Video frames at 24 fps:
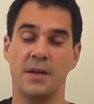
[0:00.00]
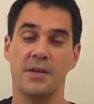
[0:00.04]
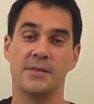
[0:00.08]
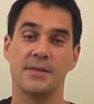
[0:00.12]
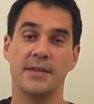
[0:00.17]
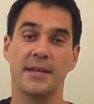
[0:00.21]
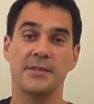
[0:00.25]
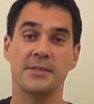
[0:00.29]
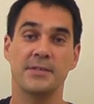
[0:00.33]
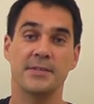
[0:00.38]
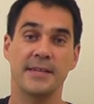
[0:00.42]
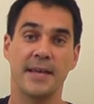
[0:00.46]

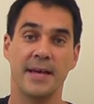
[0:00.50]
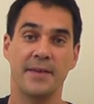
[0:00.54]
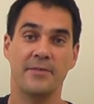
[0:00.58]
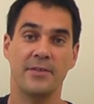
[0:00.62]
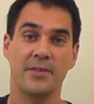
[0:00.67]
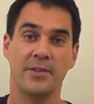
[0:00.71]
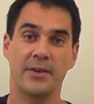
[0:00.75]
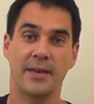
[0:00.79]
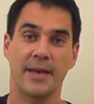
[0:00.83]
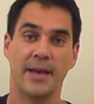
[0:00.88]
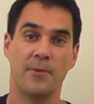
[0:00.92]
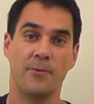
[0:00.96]
So let's just have a
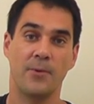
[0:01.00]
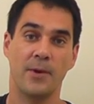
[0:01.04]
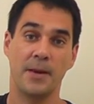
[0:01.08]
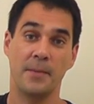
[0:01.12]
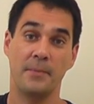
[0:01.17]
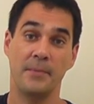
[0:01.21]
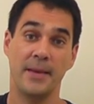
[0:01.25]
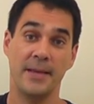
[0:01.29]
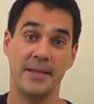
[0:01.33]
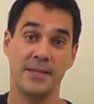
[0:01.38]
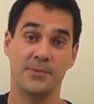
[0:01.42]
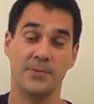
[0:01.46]
look at what
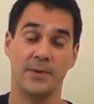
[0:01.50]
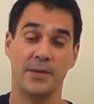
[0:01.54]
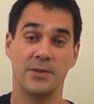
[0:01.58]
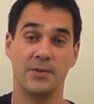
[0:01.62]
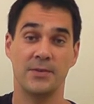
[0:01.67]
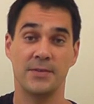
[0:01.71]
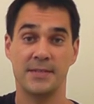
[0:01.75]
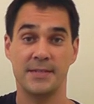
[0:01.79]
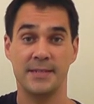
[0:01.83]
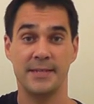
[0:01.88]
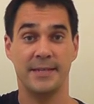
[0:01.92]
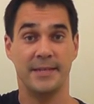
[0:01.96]
it means when
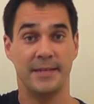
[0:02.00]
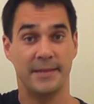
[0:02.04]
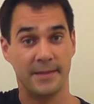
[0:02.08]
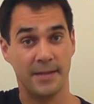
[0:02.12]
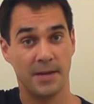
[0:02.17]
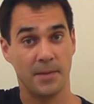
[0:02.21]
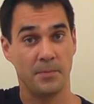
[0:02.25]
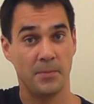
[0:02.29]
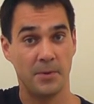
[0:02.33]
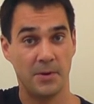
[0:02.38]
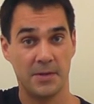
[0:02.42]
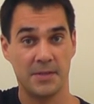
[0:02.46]
you'll see
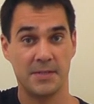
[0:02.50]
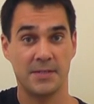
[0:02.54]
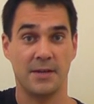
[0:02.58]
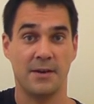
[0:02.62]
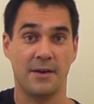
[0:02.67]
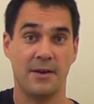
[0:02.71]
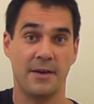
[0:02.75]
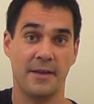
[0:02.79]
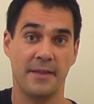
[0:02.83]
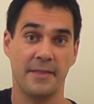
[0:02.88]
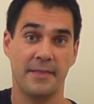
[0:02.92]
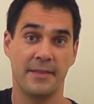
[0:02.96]
numbers
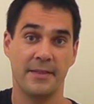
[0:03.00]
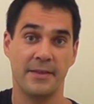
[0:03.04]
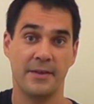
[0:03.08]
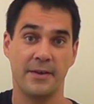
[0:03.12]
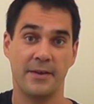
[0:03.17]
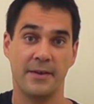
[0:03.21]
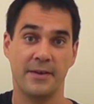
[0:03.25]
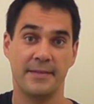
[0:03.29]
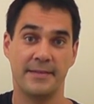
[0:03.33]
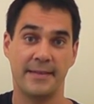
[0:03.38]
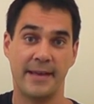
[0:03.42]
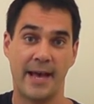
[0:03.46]
on
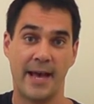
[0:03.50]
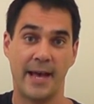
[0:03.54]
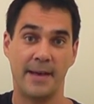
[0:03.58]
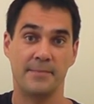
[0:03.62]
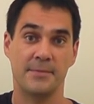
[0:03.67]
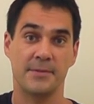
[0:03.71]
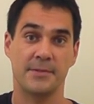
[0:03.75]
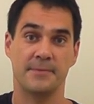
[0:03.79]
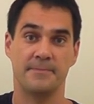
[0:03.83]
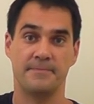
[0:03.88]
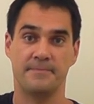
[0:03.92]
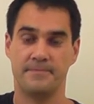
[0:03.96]
the
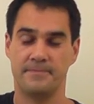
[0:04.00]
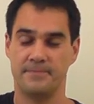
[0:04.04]
tabs.